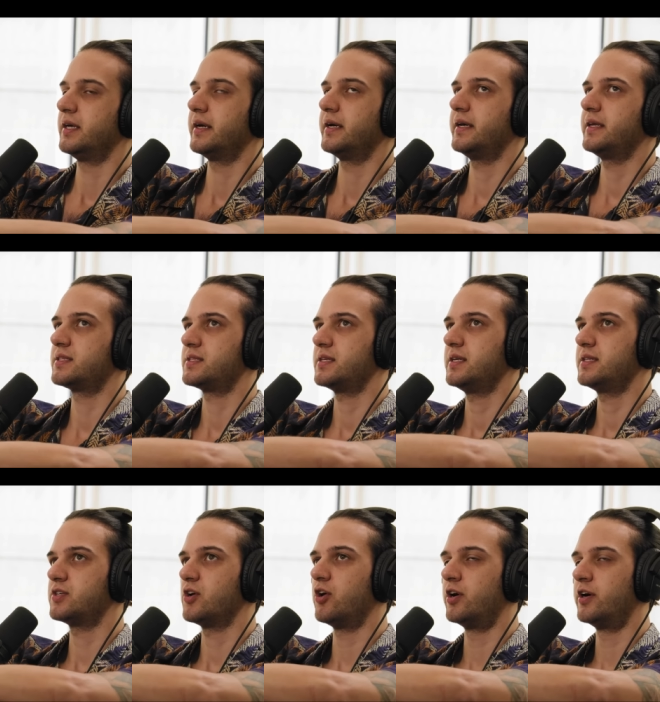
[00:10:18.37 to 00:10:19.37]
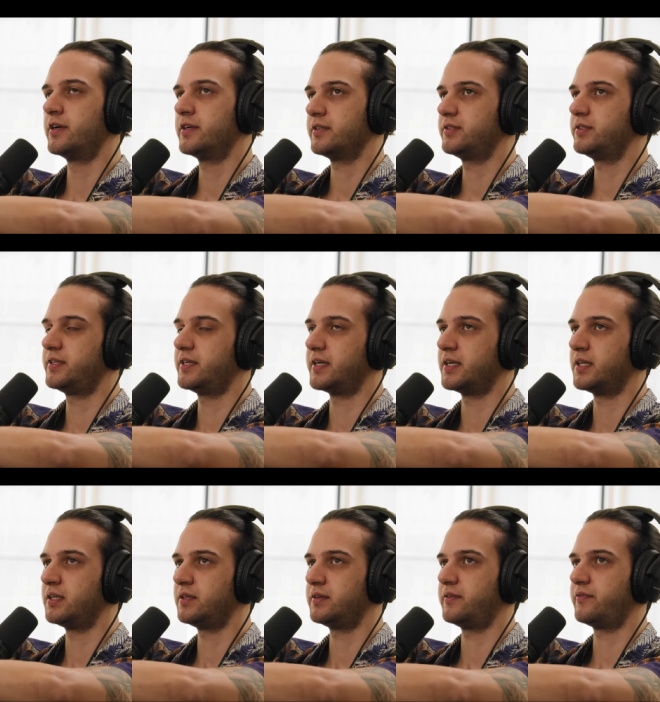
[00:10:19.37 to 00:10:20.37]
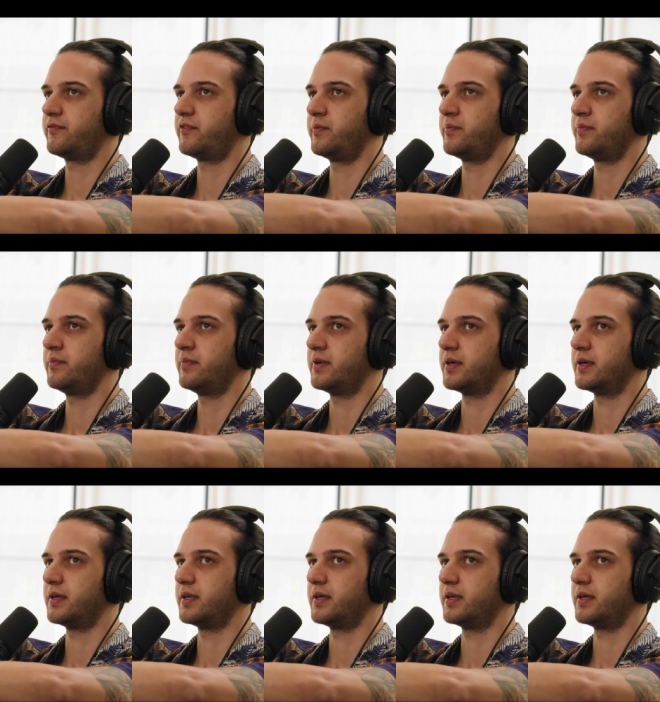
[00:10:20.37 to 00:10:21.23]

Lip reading: Yeah, it's hard to tell from